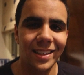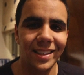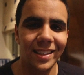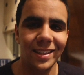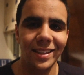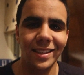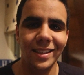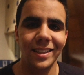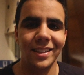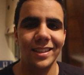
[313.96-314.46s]

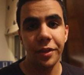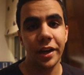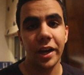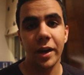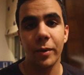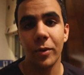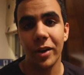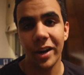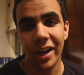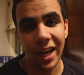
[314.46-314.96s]
One more thing
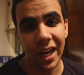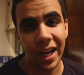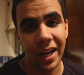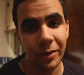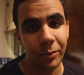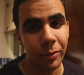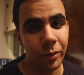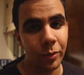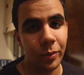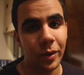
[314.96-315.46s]
I want to
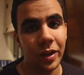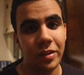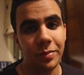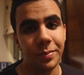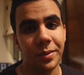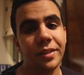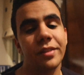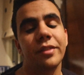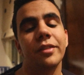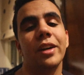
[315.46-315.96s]
add with
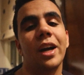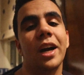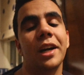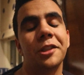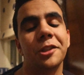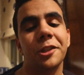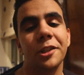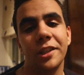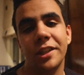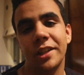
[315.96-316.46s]
Westminster,
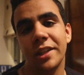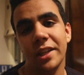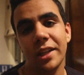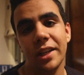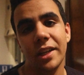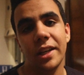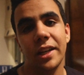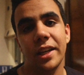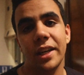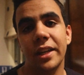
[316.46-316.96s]
actually,
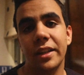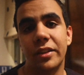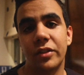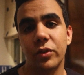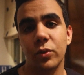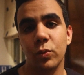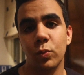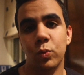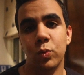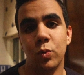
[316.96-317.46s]

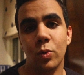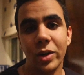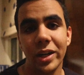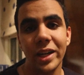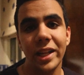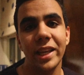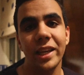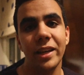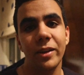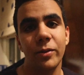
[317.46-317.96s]
it's
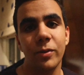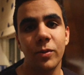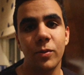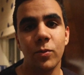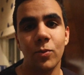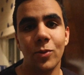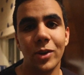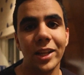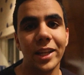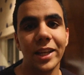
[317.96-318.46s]
really,
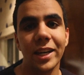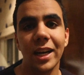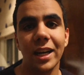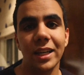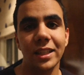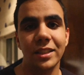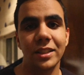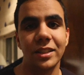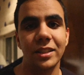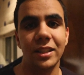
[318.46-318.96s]
really
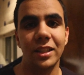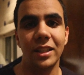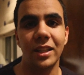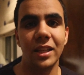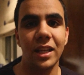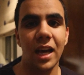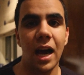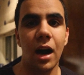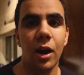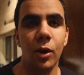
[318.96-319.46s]
nice
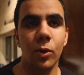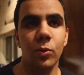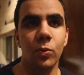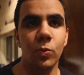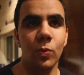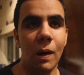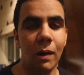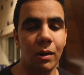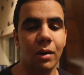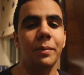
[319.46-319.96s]
how
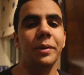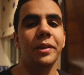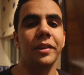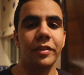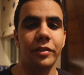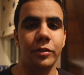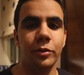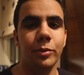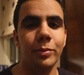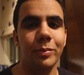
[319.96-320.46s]
welcoming the
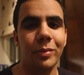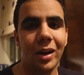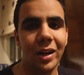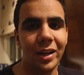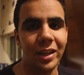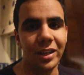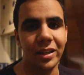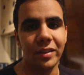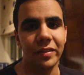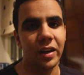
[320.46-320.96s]
student
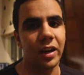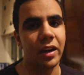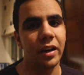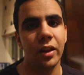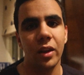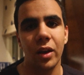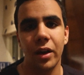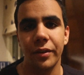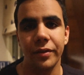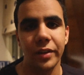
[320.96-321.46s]
body is. I got a
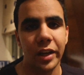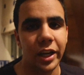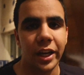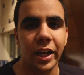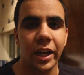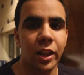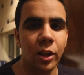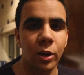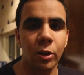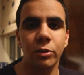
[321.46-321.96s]
lot of like
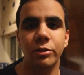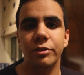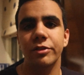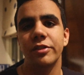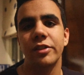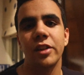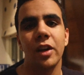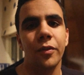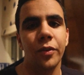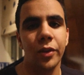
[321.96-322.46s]
hellos and
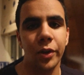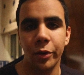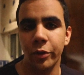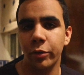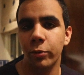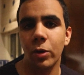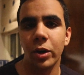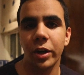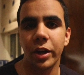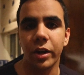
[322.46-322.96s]
stuff while I
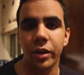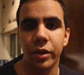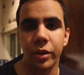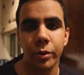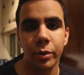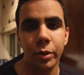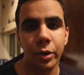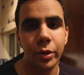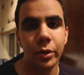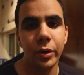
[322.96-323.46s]
was walking
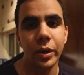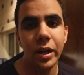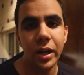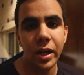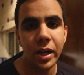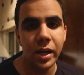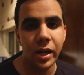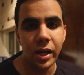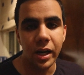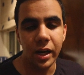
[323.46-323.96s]
through.
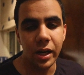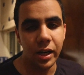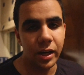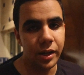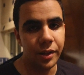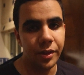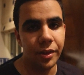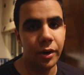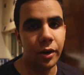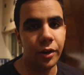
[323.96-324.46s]

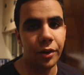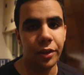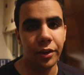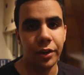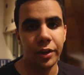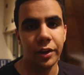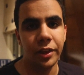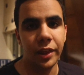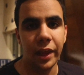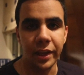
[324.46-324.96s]
All
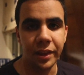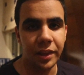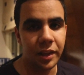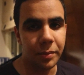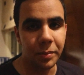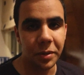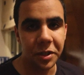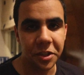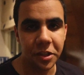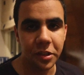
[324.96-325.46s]
the like the
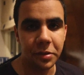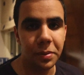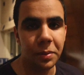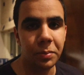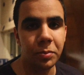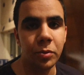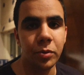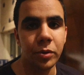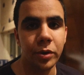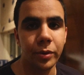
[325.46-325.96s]
admissions
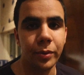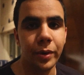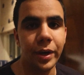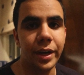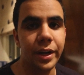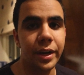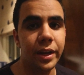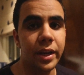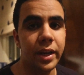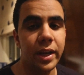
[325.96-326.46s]
people were
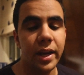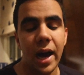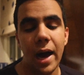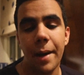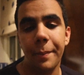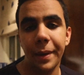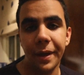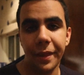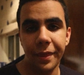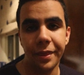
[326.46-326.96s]
great. I
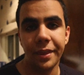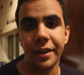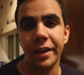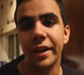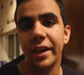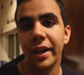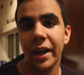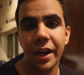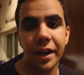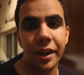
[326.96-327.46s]
met
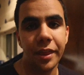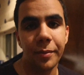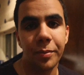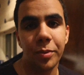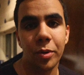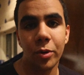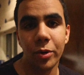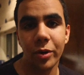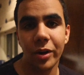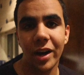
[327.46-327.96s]
the head of the
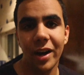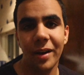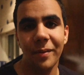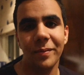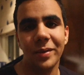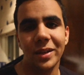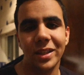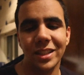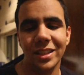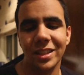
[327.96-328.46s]

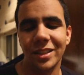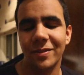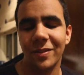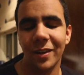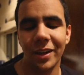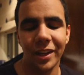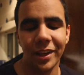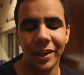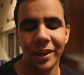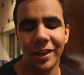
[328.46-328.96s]
program because,
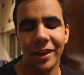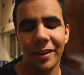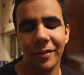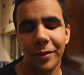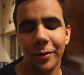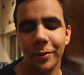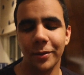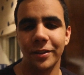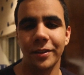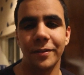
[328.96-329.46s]
funnily enough,
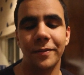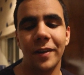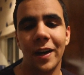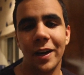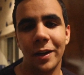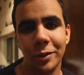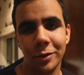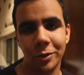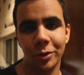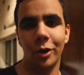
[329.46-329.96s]
there was a
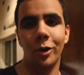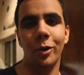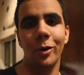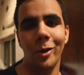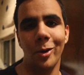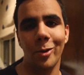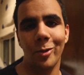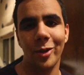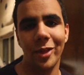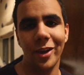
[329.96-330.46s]
fire drill
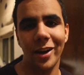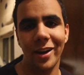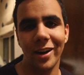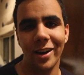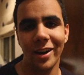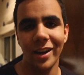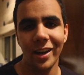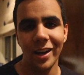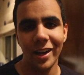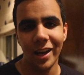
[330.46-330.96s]
we were
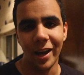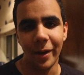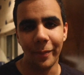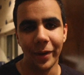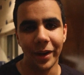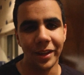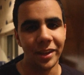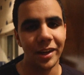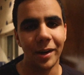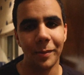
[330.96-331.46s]
there, and
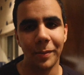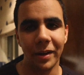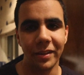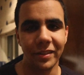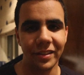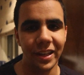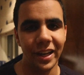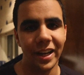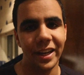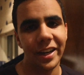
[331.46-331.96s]
we ended up
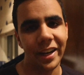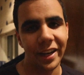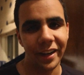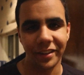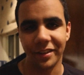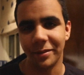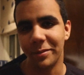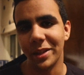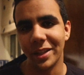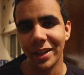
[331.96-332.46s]
outside, and I
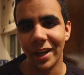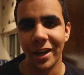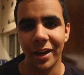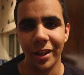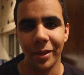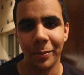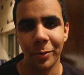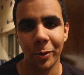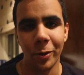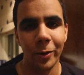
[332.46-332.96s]
got to meet the head
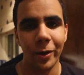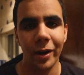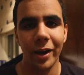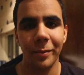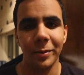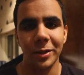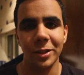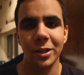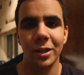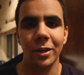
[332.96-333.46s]
of the
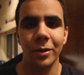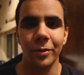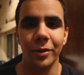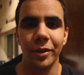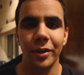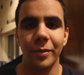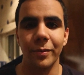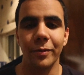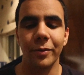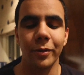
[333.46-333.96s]
program and talk with
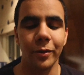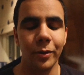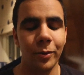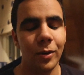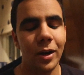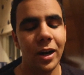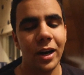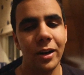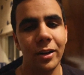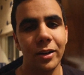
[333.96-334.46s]
him for a
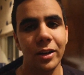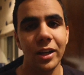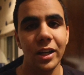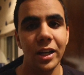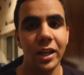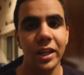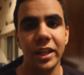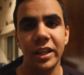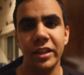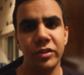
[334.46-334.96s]
while.
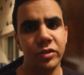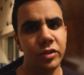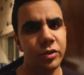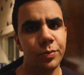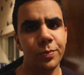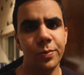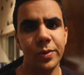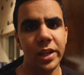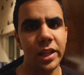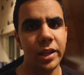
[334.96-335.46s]
He's
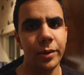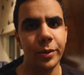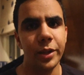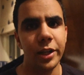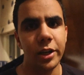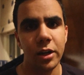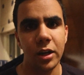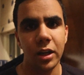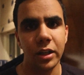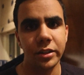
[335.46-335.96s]
really,
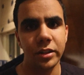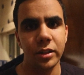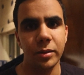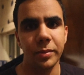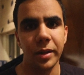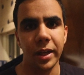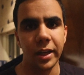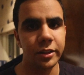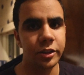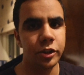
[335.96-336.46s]
really
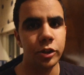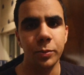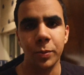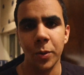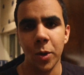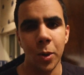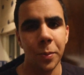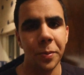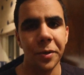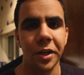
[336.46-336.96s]
awesome, like
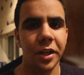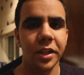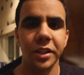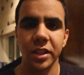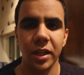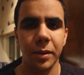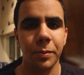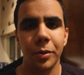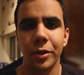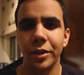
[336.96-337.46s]
super open to
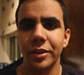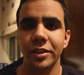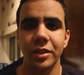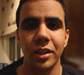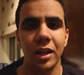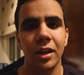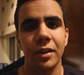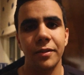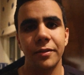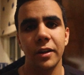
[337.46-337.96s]
contemporary
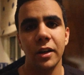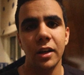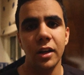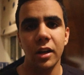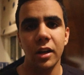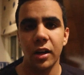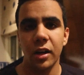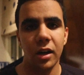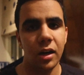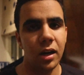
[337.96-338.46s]
stuff.
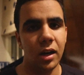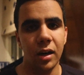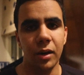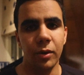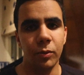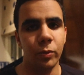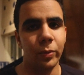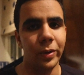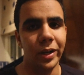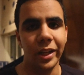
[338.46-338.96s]

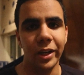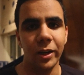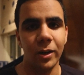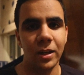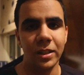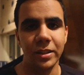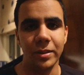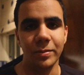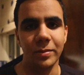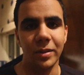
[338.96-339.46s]
Really
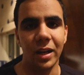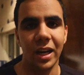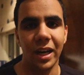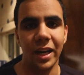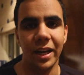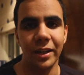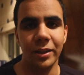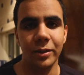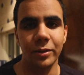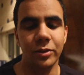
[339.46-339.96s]
awesome
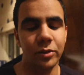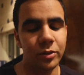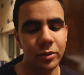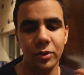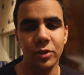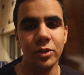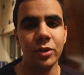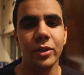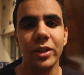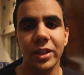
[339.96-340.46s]
guy who's,
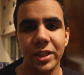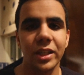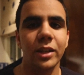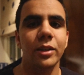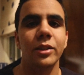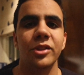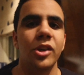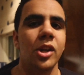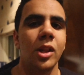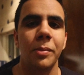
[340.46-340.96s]
you can
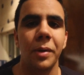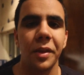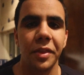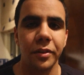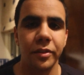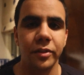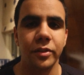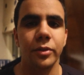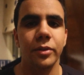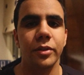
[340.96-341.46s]
tell, is all about
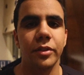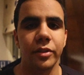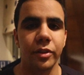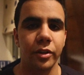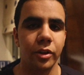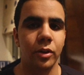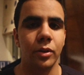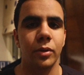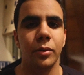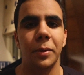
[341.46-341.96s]
the students
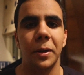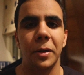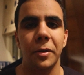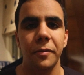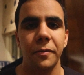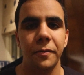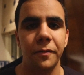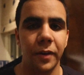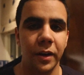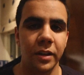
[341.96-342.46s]
and all
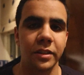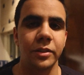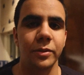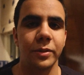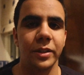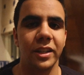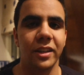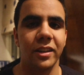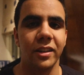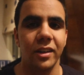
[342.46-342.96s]
about
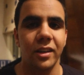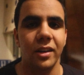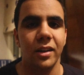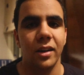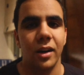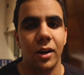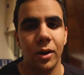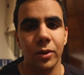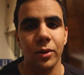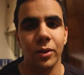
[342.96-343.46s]
fostering
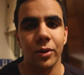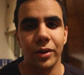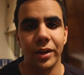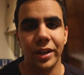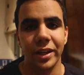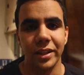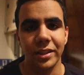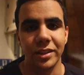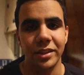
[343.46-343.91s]
our learning.